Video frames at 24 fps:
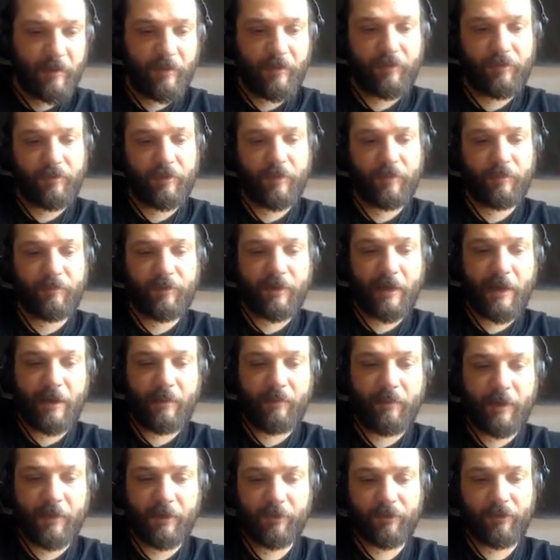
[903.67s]
YouTube
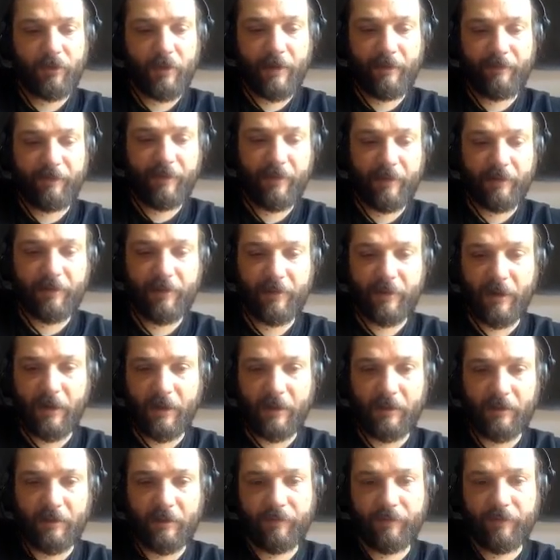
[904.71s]
chat, make sure everything's
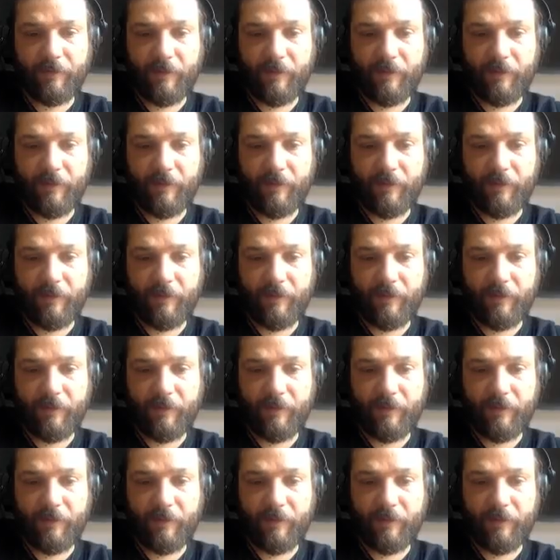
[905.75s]
going